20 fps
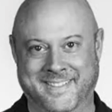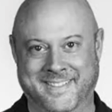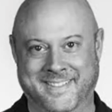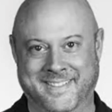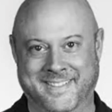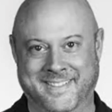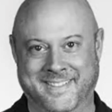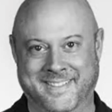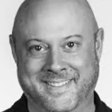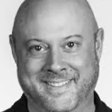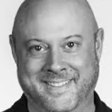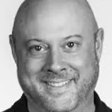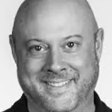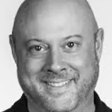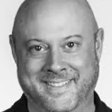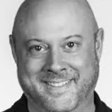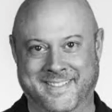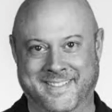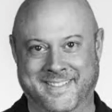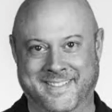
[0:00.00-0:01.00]

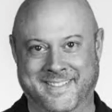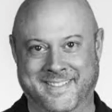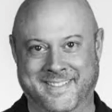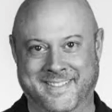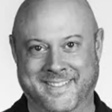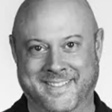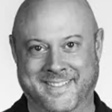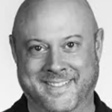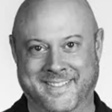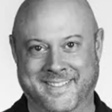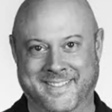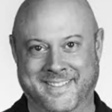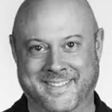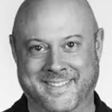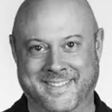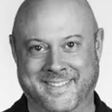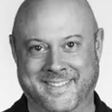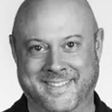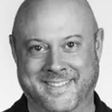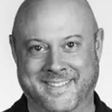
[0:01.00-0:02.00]

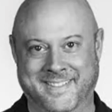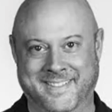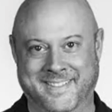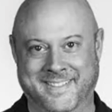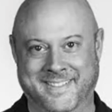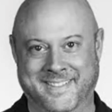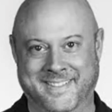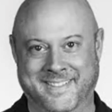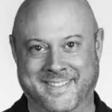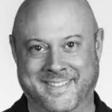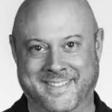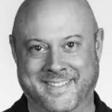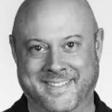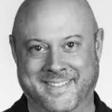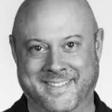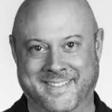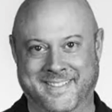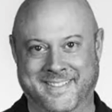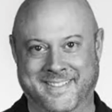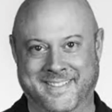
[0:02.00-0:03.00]

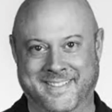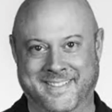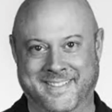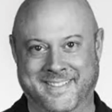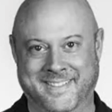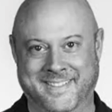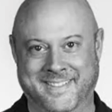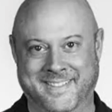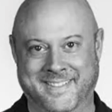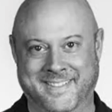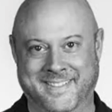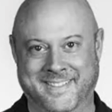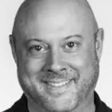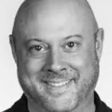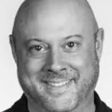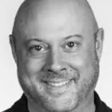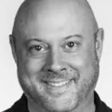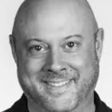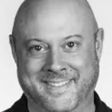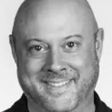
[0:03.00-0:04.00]

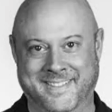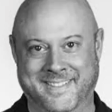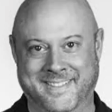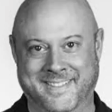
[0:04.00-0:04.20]
The face doesn't move, so there is nothing to read.